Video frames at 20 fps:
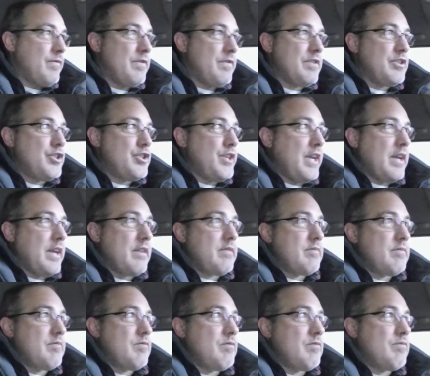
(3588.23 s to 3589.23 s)
shit,
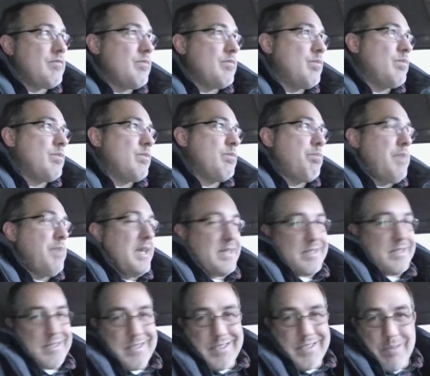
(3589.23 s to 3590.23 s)

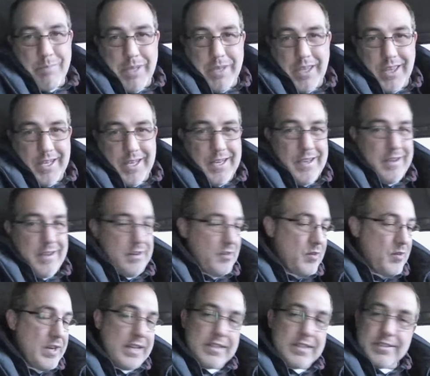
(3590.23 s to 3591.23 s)
piston stability and
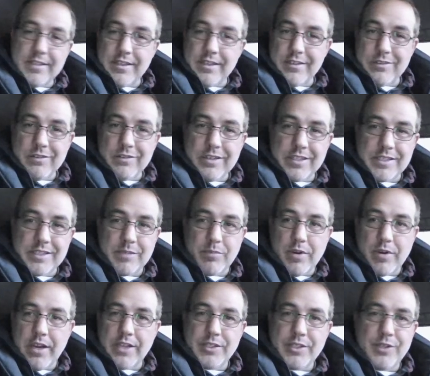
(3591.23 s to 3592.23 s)
ring seal can
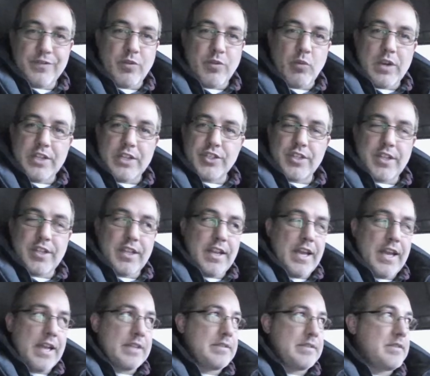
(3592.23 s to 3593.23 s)
surprise you from one engine to the
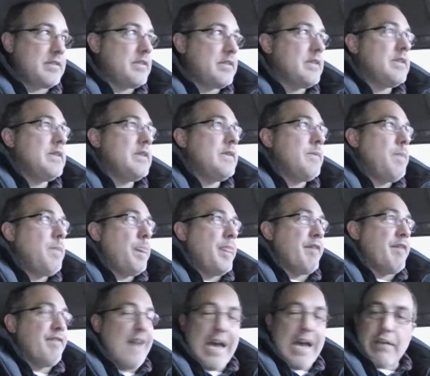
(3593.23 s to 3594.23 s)
next.
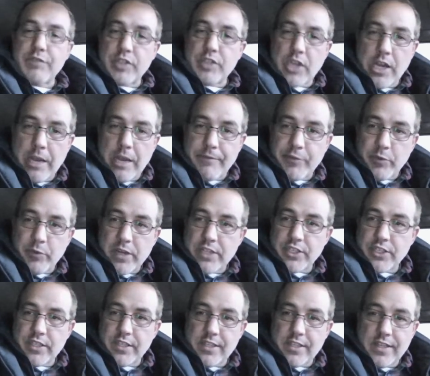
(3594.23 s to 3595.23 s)
The valve job from one
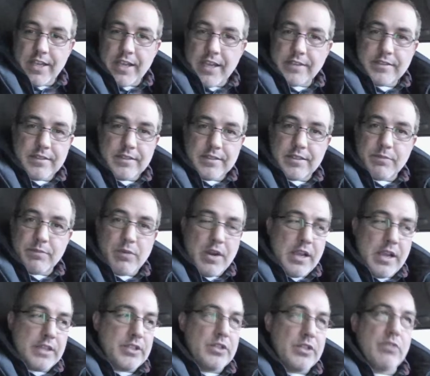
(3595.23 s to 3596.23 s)
engine to the next can
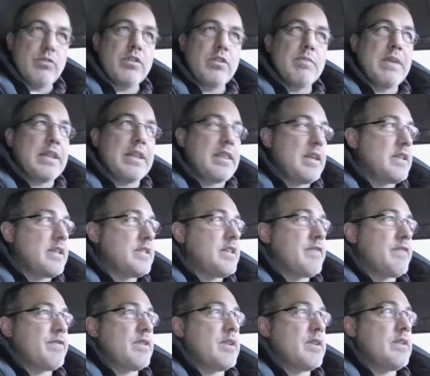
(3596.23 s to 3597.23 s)
surprise you, can make things
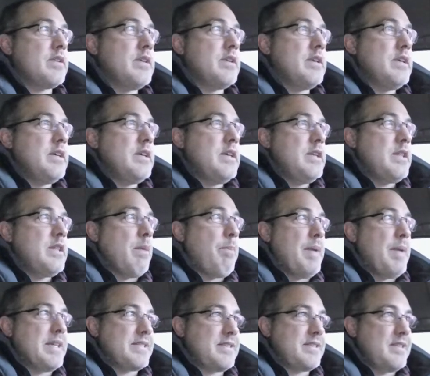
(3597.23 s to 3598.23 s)
different. The
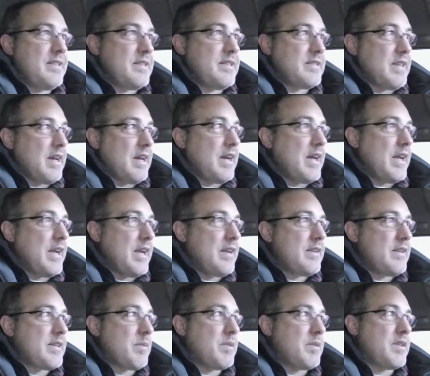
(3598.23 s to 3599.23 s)
piston
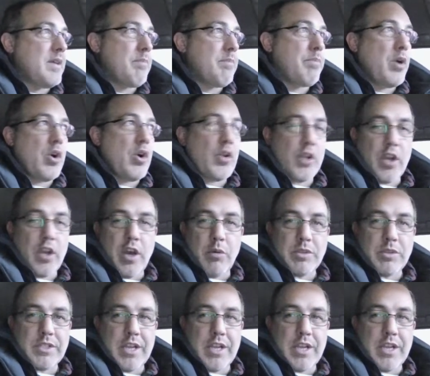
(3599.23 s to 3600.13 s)
design, something that Paul Yaw was